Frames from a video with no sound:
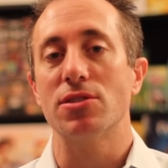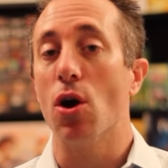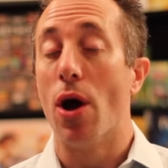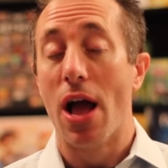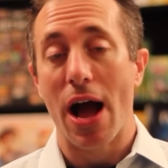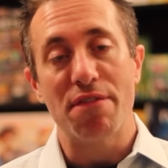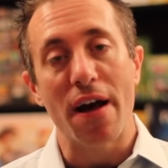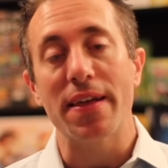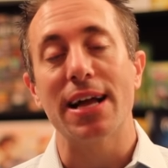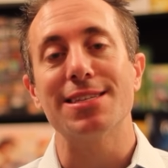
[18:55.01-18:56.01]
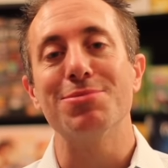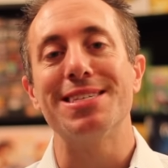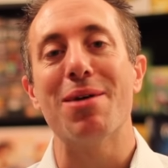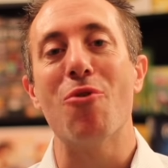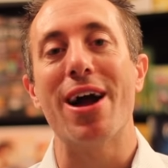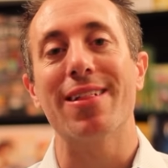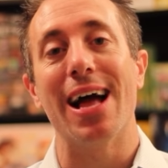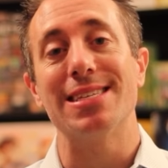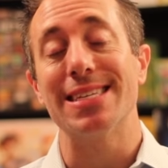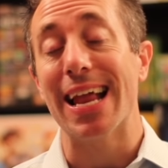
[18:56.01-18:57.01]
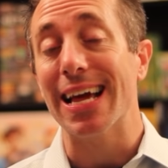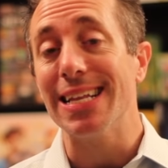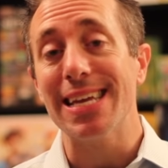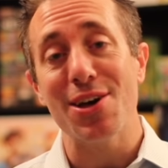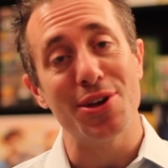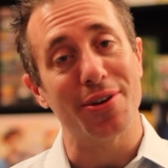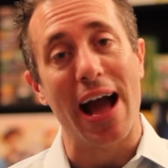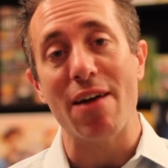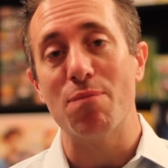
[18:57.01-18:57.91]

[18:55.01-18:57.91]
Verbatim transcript: So I finally got some stem wine glasses, and I gotta tell you,